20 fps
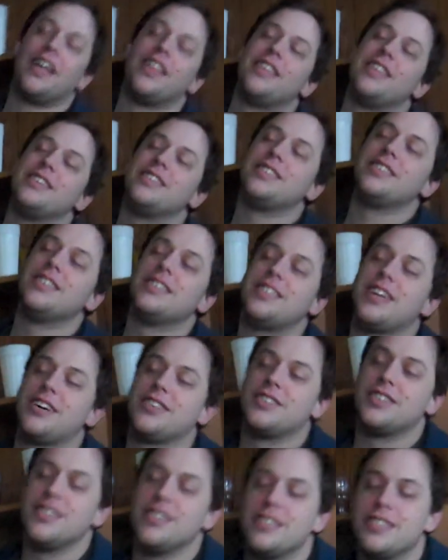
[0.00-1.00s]
This
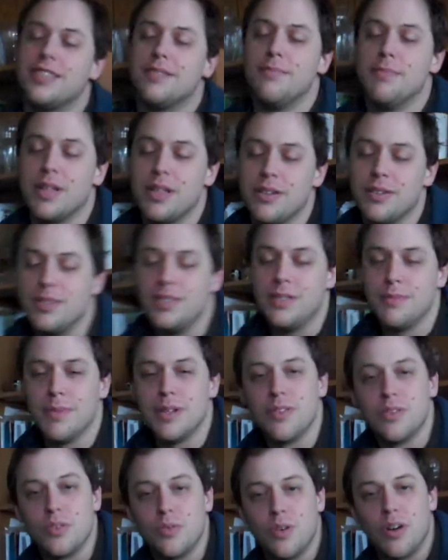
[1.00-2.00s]
nostalgia is the Millers. The
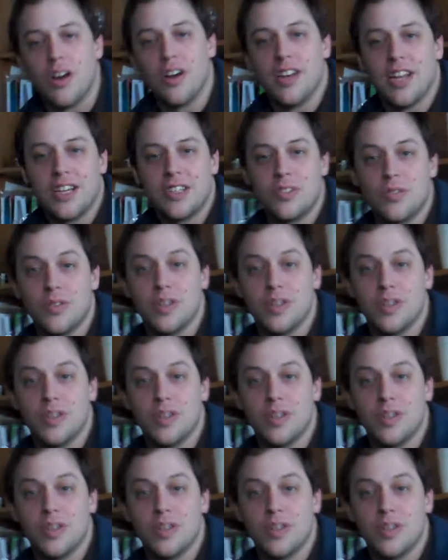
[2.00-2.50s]
Millers were our next